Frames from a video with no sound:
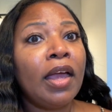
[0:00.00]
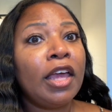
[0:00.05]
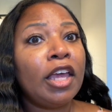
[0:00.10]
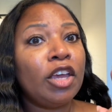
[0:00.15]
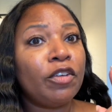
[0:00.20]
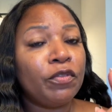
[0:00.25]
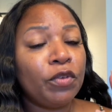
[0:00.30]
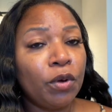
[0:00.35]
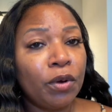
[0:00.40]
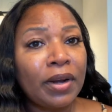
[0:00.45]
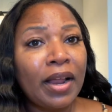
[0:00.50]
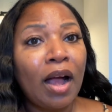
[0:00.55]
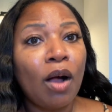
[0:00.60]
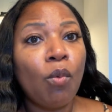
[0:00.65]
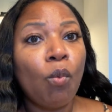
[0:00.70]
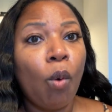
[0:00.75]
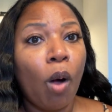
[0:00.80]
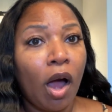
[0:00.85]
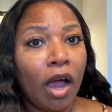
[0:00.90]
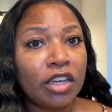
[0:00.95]
If you're
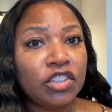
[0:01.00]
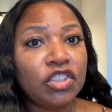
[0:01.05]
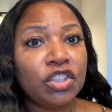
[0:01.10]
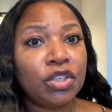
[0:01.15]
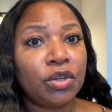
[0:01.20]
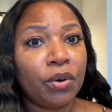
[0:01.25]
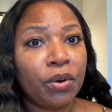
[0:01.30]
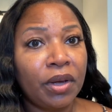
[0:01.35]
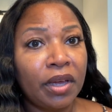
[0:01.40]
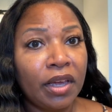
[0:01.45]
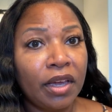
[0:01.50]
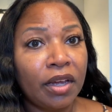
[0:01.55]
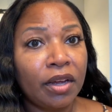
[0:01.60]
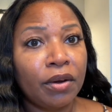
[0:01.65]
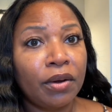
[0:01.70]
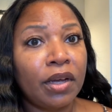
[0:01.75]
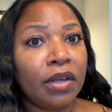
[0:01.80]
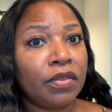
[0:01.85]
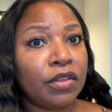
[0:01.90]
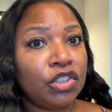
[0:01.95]
not washing your hair
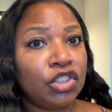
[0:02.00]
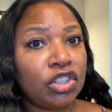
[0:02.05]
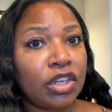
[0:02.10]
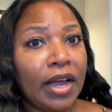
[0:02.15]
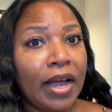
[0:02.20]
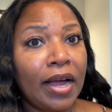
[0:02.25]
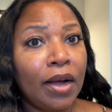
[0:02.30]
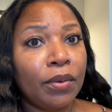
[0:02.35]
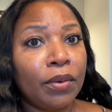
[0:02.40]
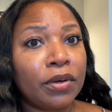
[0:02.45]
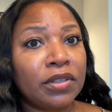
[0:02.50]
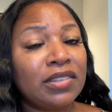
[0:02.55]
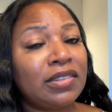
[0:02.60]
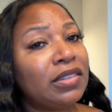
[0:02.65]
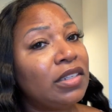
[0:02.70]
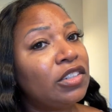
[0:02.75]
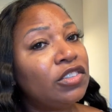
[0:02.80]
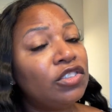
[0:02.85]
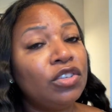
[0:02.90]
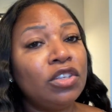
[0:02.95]
in the shower,
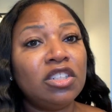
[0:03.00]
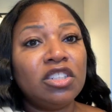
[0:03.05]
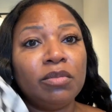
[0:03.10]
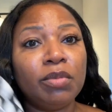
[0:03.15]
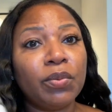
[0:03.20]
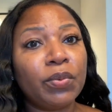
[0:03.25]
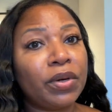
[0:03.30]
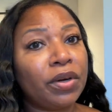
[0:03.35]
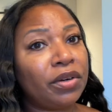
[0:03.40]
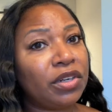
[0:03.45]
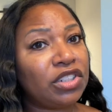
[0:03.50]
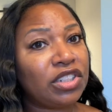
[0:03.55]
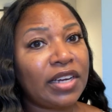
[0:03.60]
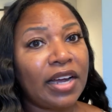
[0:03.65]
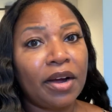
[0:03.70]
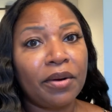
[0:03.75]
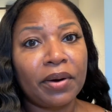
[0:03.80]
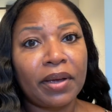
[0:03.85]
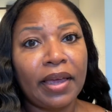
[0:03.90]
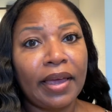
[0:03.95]
sis, you need to be wearing a
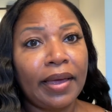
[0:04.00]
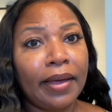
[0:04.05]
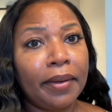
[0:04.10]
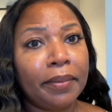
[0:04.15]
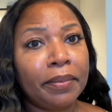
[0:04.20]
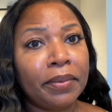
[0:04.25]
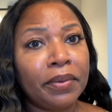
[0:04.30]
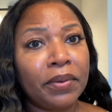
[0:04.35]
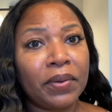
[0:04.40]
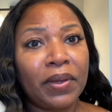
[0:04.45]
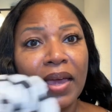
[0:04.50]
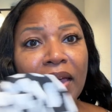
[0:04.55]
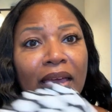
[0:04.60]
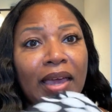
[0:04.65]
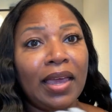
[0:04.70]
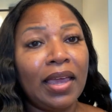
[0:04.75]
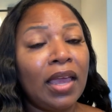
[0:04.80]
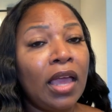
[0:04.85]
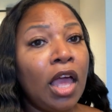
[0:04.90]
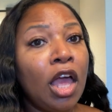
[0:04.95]
shower cap,
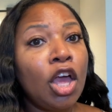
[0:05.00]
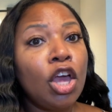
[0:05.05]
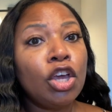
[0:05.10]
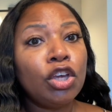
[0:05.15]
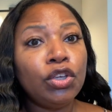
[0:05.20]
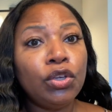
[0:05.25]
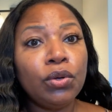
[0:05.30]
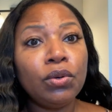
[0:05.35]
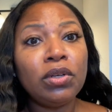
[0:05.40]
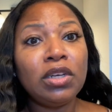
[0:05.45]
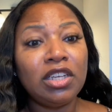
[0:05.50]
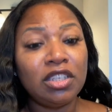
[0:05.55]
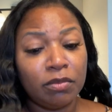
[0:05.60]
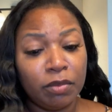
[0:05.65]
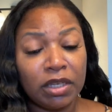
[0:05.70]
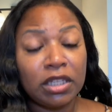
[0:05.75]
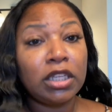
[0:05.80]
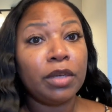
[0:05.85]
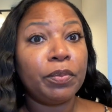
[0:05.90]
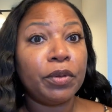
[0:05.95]
okay? You need to be
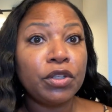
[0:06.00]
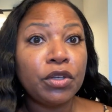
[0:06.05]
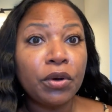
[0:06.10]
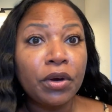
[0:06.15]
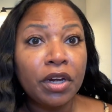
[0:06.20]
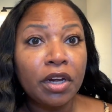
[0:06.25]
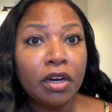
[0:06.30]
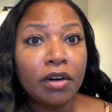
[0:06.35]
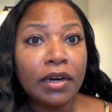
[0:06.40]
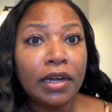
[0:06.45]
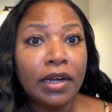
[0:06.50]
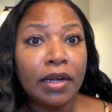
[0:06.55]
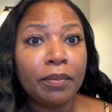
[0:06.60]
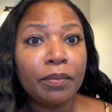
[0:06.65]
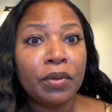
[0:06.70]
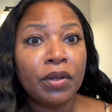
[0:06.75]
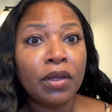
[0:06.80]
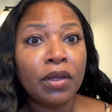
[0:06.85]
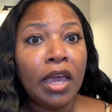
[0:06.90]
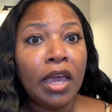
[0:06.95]
clipping your hair up,
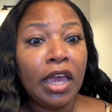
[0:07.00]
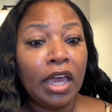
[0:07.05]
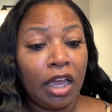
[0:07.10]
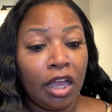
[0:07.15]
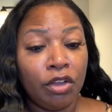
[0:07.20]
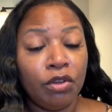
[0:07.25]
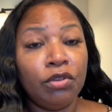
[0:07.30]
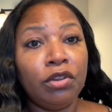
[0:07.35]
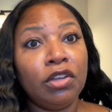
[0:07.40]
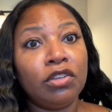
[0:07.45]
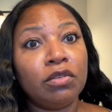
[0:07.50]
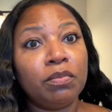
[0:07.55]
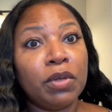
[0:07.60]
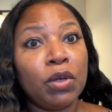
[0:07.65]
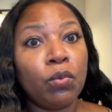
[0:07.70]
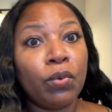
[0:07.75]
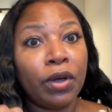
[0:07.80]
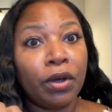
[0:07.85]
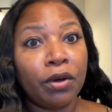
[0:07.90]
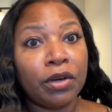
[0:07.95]
and you need to be
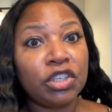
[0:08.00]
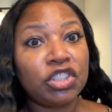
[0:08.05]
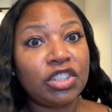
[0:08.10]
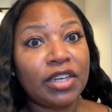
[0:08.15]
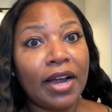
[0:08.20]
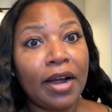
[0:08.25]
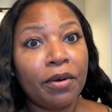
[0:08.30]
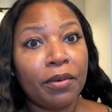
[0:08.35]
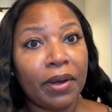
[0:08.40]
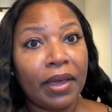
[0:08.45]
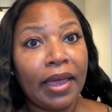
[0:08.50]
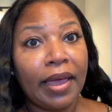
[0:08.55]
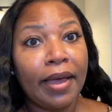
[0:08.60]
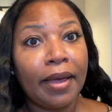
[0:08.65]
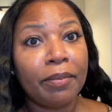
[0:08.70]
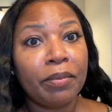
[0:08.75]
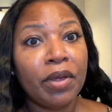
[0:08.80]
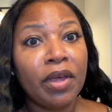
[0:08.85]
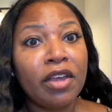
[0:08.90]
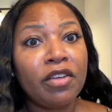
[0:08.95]
wearing a shower cap.
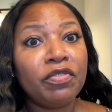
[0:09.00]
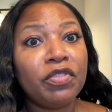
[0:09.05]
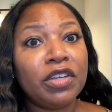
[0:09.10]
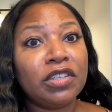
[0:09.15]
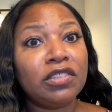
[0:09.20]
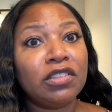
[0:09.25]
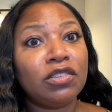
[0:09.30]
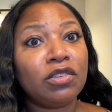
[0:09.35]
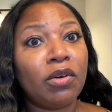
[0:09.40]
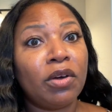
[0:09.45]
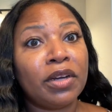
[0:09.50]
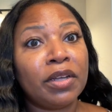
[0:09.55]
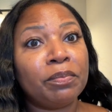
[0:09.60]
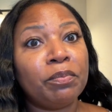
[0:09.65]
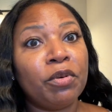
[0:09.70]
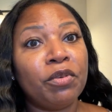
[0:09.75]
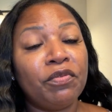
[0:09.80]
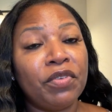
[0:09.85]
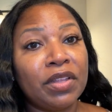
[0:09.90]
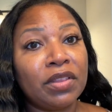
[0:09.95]
This is going to
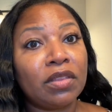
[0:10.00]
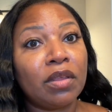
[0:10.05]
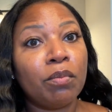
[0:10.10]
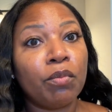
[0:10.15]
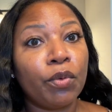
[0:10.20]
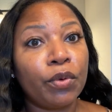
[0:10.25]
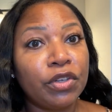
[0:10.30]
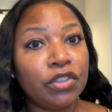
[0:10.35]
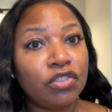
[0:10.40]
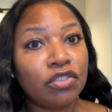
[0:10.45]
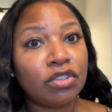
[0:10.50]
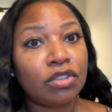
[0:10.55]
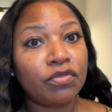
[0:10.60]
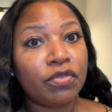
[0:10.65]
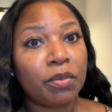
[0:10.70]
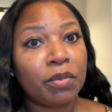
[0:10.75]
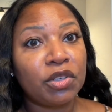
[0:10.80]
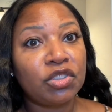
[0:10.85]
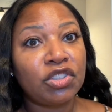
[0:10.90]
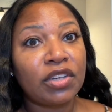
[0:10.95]
prevent the moisture
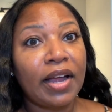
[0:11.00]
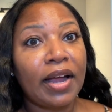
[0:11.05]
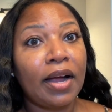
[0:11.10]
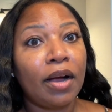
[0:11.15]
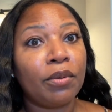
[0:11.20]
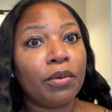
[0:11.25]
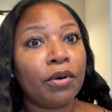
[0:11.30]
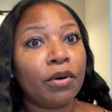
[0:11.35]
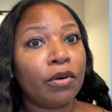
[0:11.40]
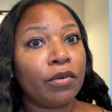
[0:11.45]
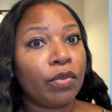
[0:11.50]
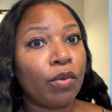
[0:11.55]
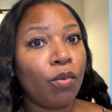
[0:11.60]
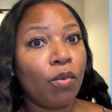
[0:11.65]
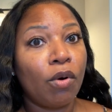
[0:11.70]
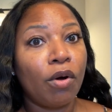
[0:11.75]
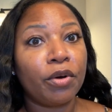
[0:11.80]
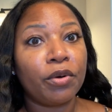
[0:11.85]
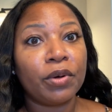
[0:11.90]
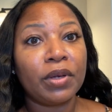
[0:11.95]
from the shower or the
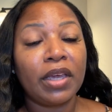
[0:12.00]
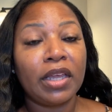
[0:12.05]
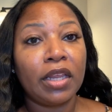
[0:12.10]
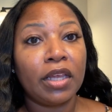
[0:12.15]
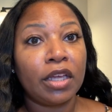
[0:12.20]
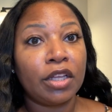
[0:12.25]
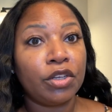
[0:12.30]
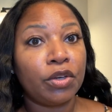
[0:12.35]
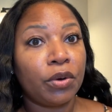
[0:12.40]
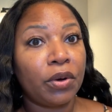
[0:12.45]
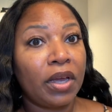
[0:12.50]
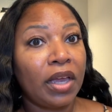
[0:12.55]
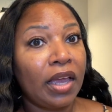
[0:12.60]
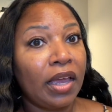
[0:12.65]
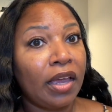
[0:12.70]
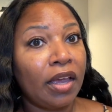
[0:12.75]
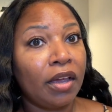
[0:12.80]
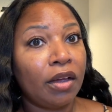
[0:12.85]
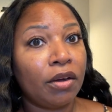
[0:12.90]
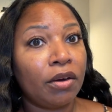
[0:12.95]
water getting in your
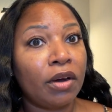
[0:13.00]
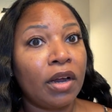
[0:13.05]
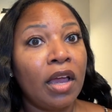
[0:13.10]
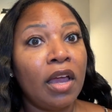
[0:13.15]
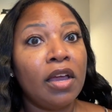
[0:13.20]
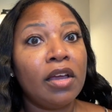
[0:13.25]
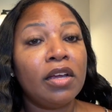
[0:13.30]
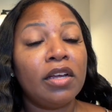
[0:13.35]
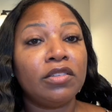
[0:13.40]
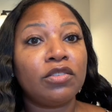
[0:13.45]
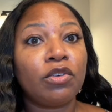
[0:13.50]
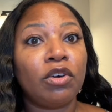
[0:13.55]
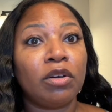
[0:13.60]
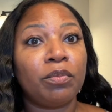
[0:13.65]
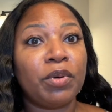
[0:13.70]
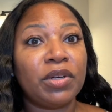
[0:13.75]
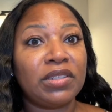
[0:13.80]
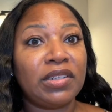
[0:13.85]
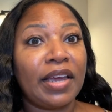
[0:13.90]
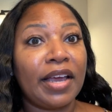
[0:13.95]
hair. It's going to
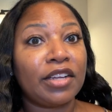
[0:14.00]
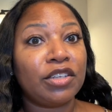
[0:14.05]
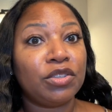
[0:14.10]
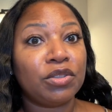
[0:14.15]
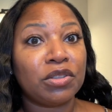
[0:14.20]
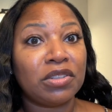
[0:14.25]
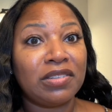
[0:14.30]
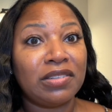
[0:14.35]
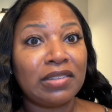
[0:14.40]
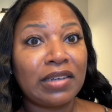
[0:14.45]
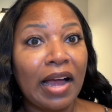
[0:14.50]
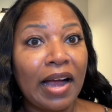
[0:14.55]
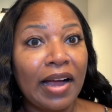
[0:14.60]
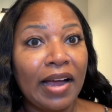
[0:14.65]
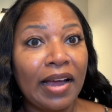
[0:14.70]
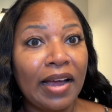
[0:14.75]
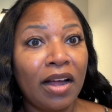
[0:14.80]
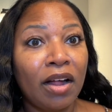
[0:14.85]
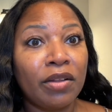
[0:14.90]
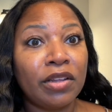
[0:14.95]
protect your
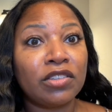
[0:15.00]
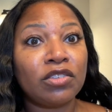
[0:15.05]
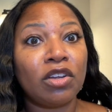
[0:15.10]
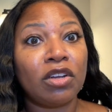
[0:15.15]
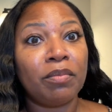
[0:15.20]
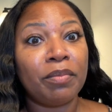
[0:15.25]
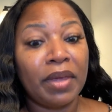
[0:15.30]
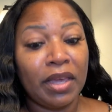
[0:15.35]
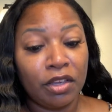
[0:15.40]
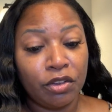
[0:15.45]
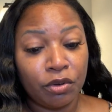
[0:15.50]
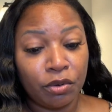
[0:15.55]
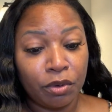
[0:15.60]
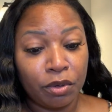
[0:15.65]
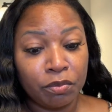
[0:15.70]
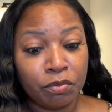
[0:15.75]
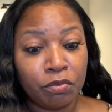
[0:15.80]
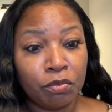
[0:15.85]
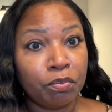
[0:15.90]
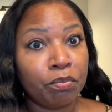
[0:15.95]
style. It's going to make your
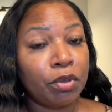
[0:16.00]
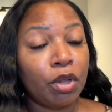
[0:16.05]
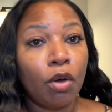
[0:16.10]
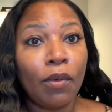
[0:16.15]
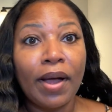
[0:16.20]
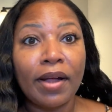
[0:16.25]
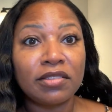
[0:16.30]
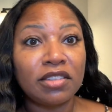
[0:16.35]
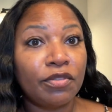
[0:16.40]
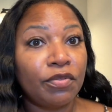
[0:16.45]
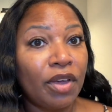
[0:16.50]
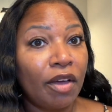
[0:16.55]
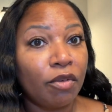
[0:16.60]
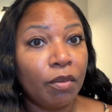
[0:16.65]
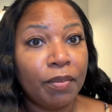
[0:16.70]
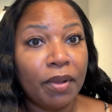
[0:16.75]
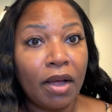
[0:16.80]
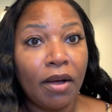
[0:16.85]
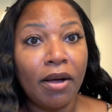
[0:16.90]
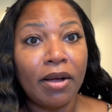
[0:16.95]
blowouts, if you have a
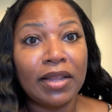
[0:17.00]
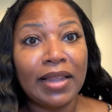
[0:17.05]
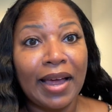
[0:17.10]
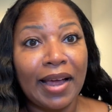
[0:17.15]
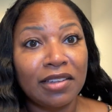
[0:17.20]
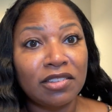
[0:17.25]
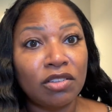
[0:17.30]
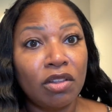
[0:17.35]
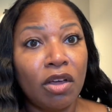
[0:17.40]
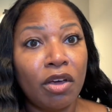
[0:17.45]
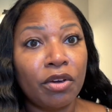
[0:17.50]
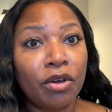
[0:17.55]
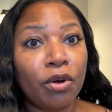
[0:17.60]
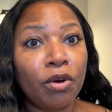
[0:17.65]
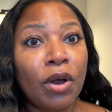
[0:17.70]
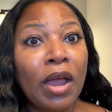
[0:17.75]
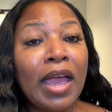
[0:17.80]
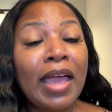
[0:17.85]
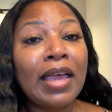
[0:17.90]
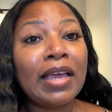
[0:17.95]
blowout, last longer.
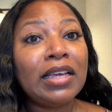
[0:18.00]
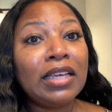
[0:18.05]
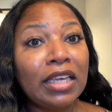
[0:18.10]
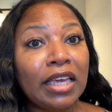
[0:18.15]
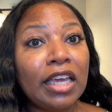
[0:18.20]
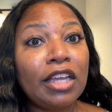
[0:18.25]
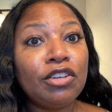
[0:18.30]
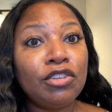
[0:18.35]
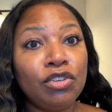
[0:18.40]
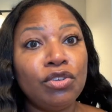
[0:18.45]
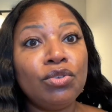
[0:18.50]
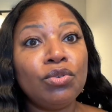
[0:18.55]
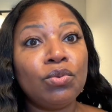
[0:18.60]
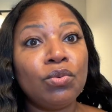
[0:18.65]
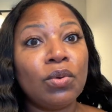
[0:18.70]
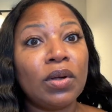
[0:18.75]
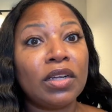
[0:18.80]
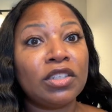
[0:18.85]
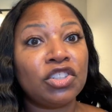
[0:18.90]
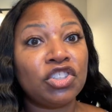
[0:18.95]
Get
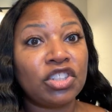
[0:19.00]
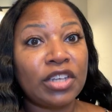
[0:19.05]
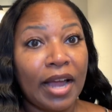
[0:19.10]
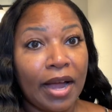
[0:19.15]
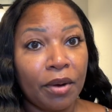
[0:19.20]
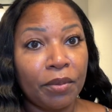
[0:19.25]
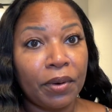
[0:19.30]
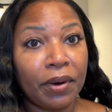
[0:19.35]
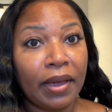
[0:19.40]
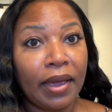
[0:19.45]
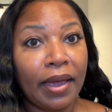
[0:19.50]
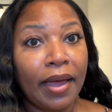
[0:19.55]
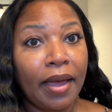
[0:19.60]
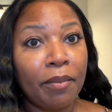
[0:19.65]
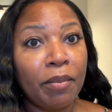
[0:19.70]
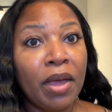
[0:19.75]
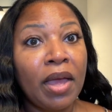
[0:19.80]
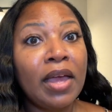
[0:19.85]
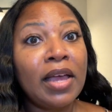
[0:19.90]
you a shower cap.